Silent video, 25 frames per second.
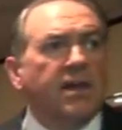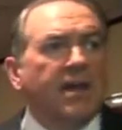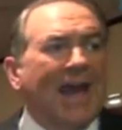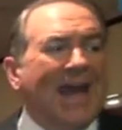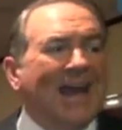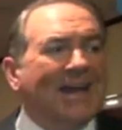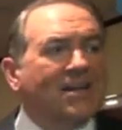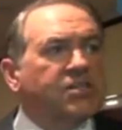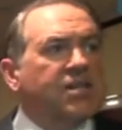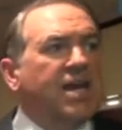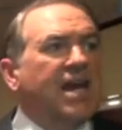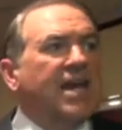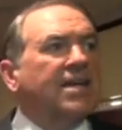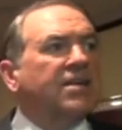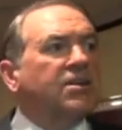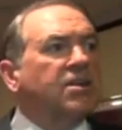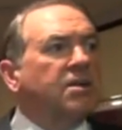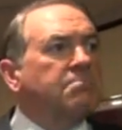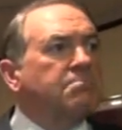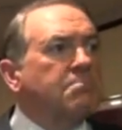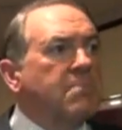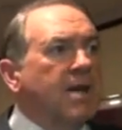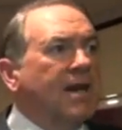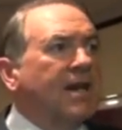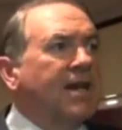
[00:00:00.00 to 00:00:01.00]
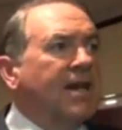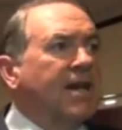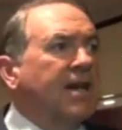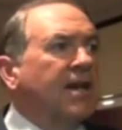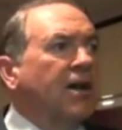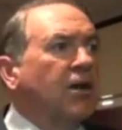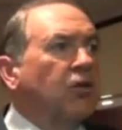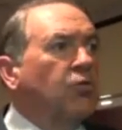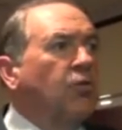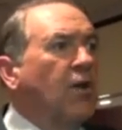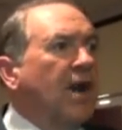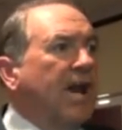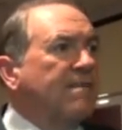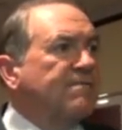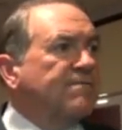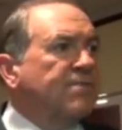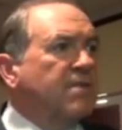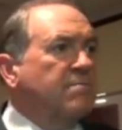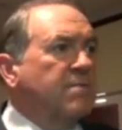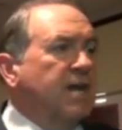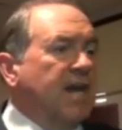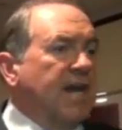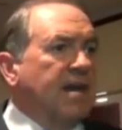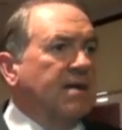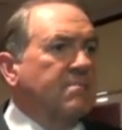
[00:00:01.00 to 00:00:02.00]
and take the money away
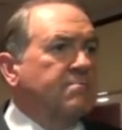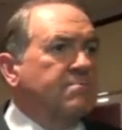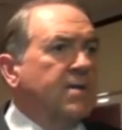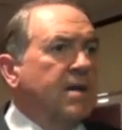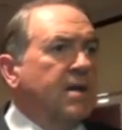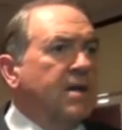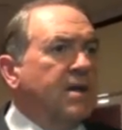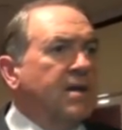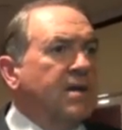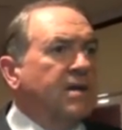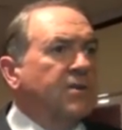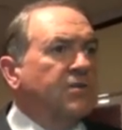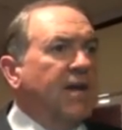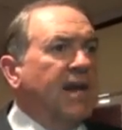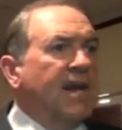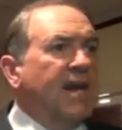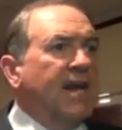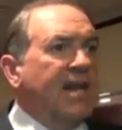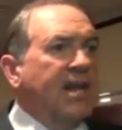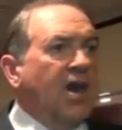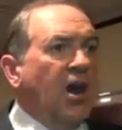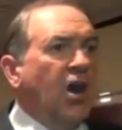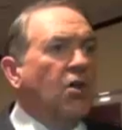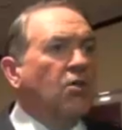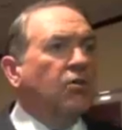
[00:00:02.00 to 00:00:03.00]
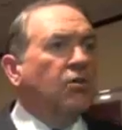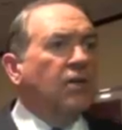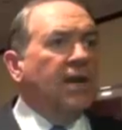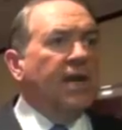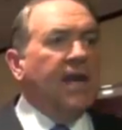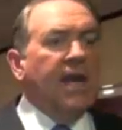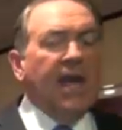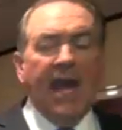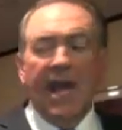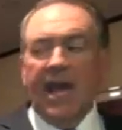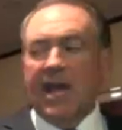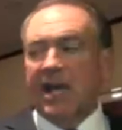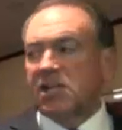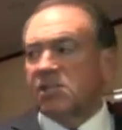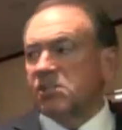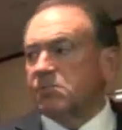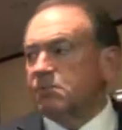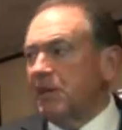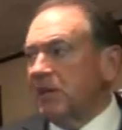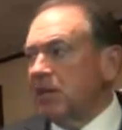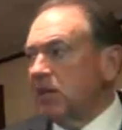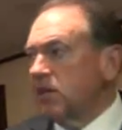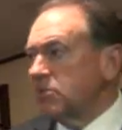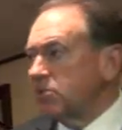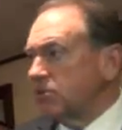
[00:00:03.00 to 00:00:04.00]
from him that he only has
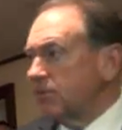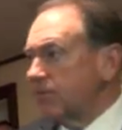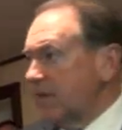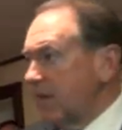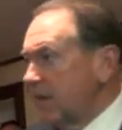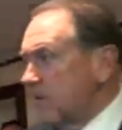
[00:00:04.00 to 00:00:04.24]
because of